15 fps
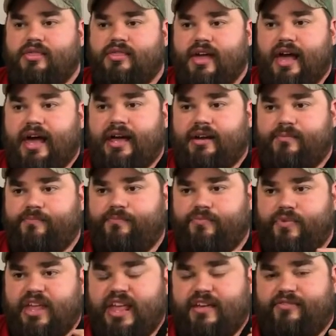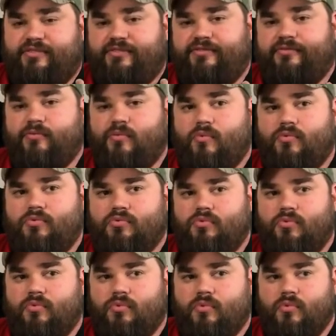that if
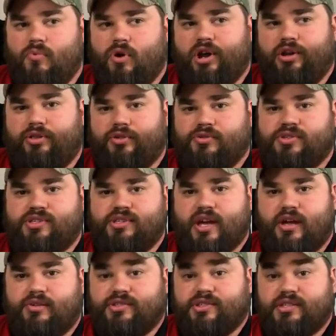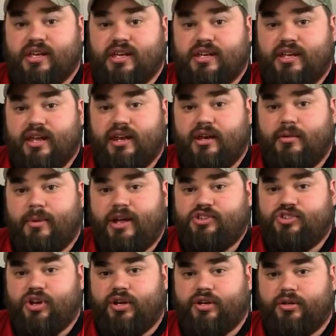one of those cells did get into my
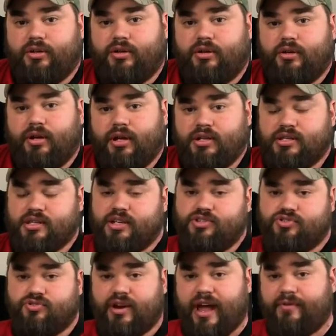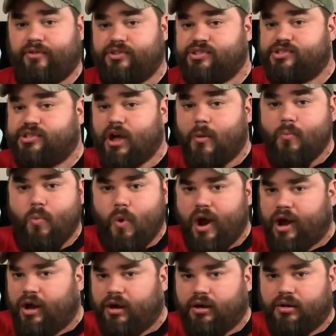jugular and did travel
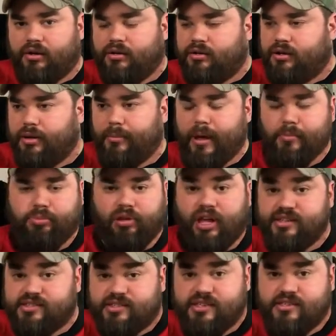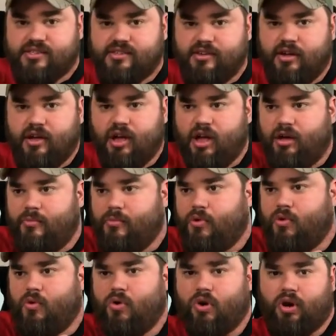somewhere in my blood system,
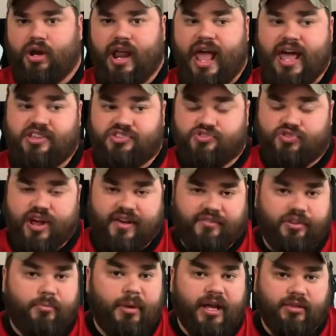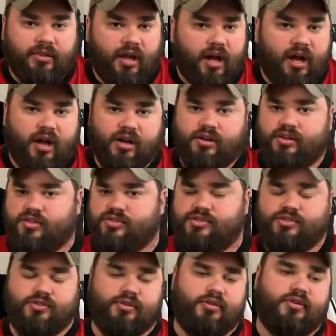or it has traveled to my
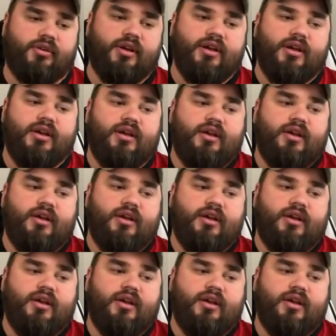lungs or